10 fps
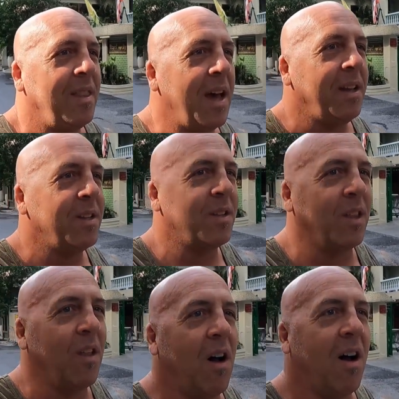that is the
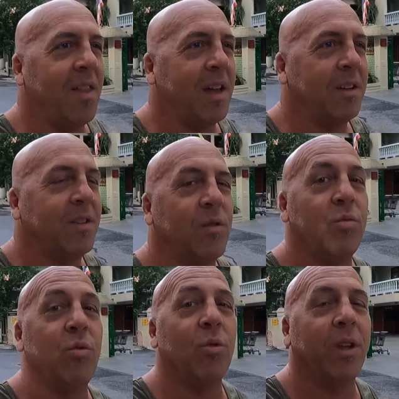law, that is the
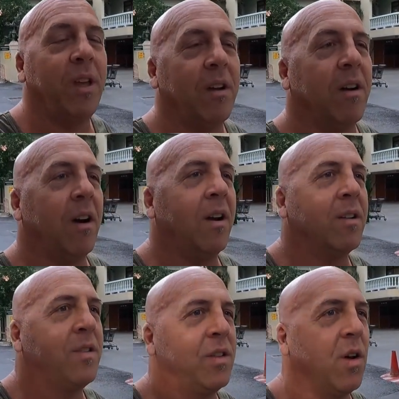rule here.
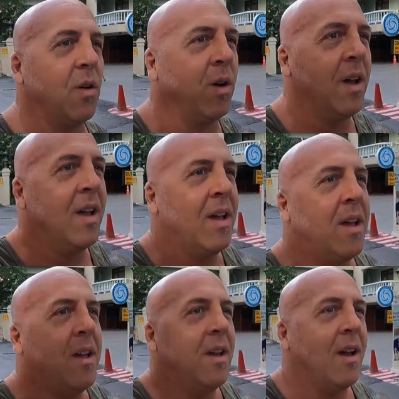So
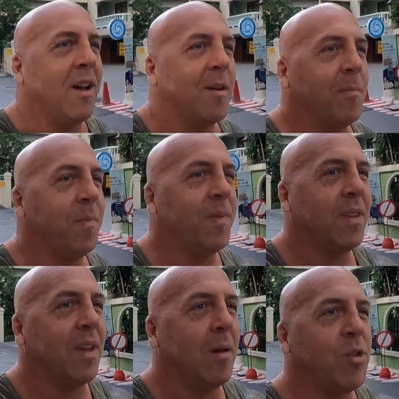
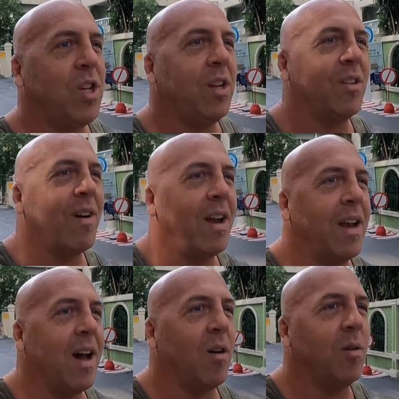I'm cheating right
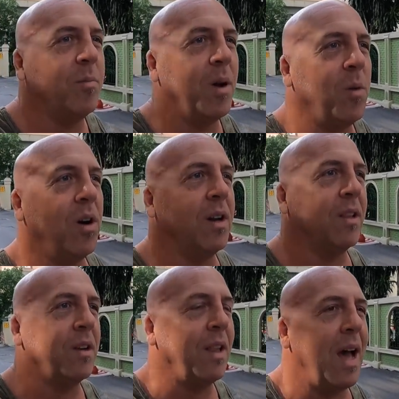now, but we're on a
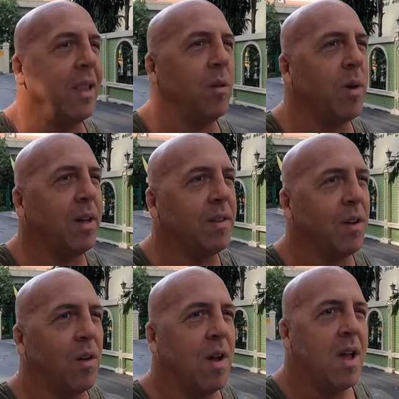little alleyway,
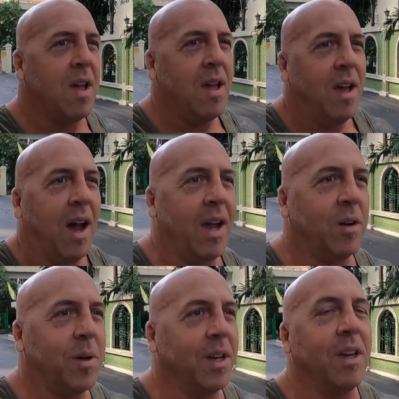so I
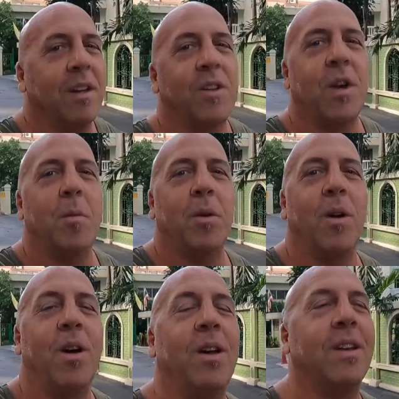don't wanna get in
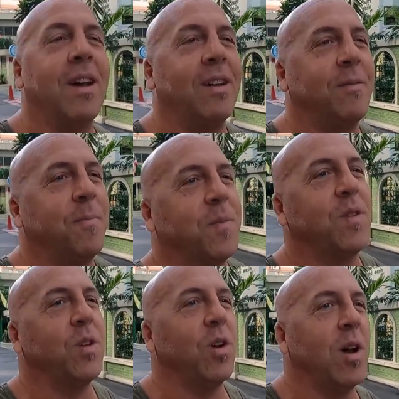trouble.
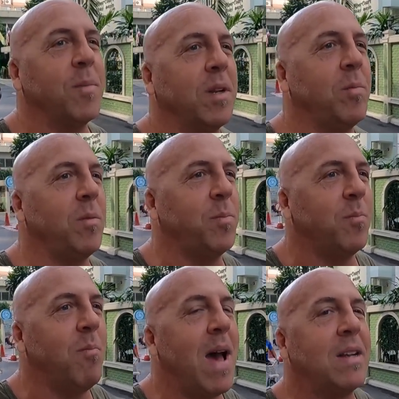So I'm gonna be
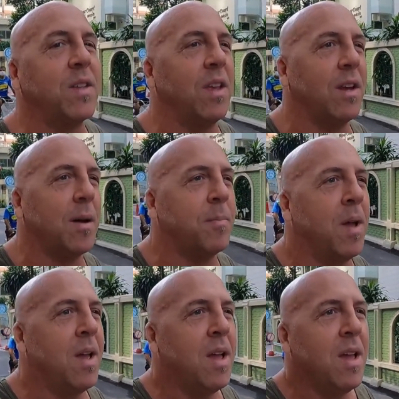masking up
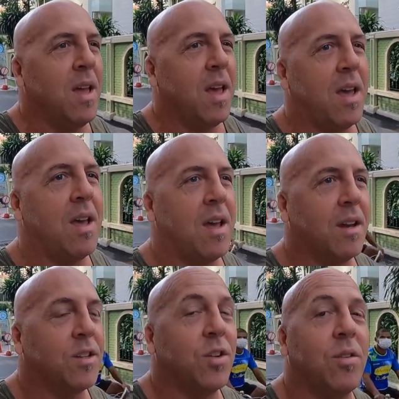
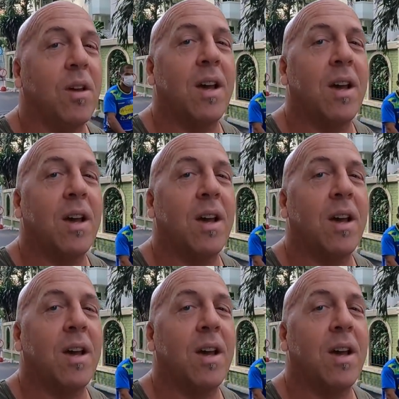and show you